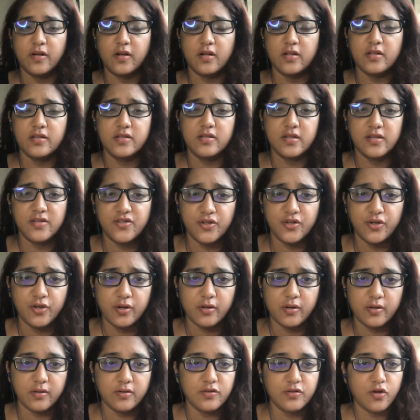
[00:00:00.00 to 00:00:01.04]
consistent
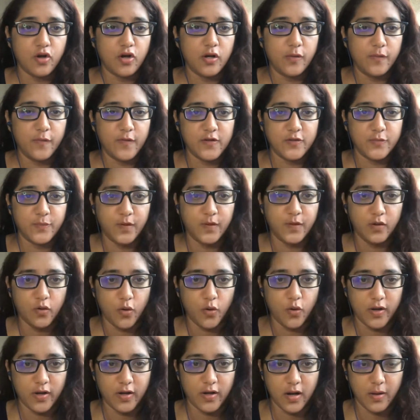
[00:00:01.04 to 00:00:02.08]
returns, always been
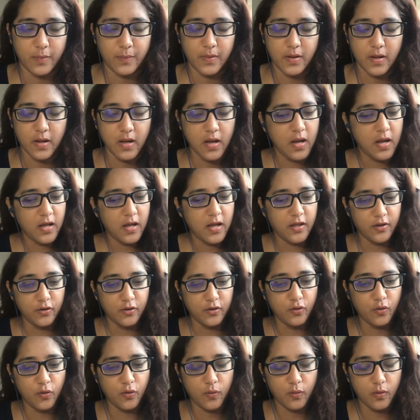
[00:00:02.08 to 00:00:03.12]
going up,
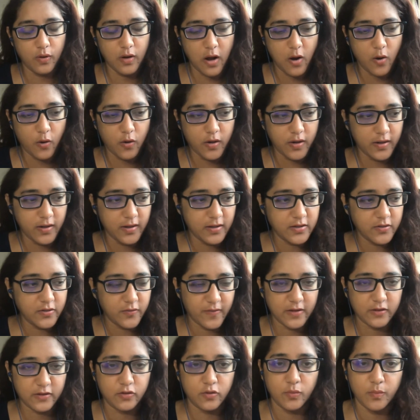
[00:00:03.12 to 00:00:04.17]
holding its
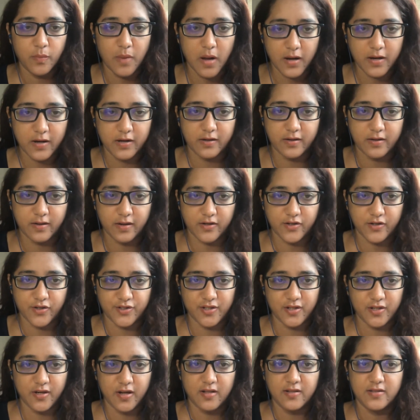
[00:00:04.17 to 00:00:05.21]
way through market
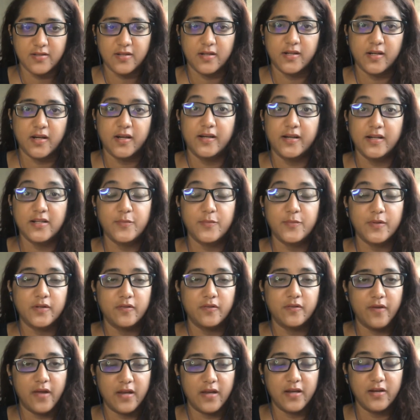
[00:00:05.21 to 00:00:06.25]
crashes and uncertainties. But
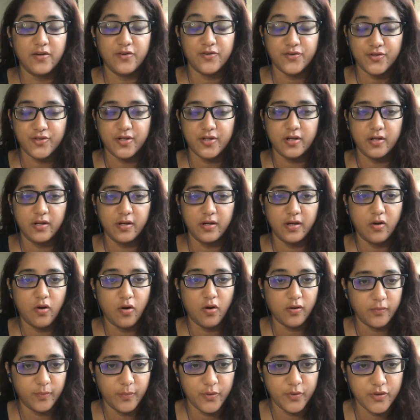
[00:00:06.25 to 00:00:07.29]
very interestingly,
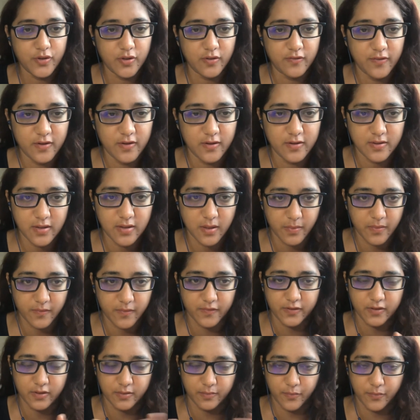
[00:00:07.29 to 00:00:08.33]
Quant Mutual Fund has come
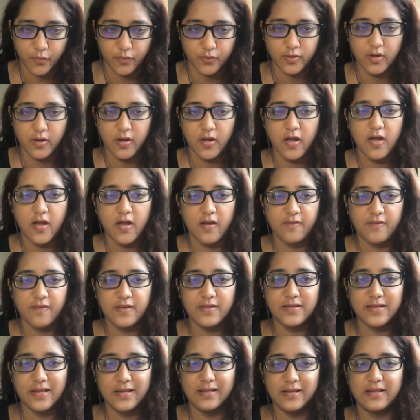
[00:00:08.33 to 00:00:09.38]
up with a report
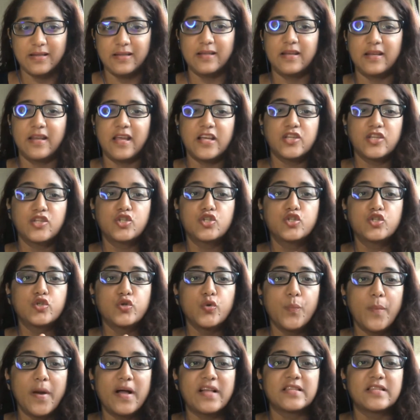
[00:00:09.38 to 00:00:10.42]
which said in the next
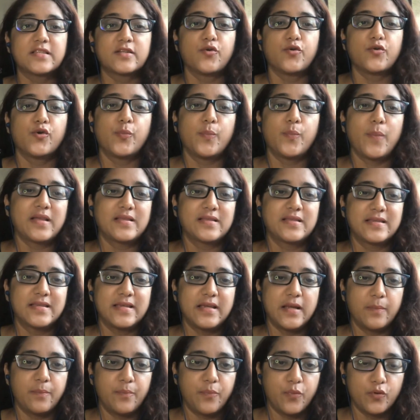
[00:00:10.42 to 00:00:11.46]
2 months, gold might
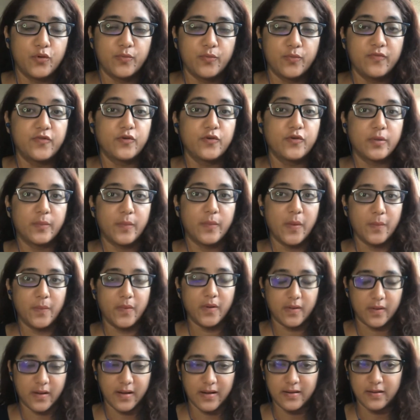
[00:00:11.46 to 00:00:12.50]
see a pull. If you
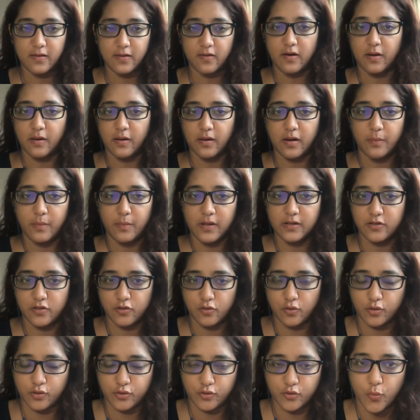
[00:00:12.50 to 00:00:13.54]
remember, right, like a
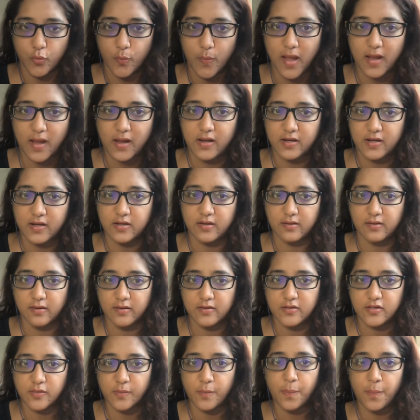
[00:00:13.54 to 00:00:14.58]
month or so back, it
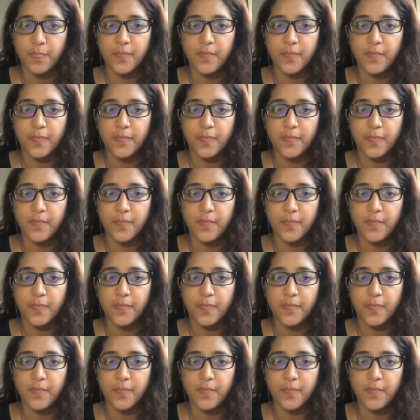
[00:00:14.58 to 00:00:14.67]
reached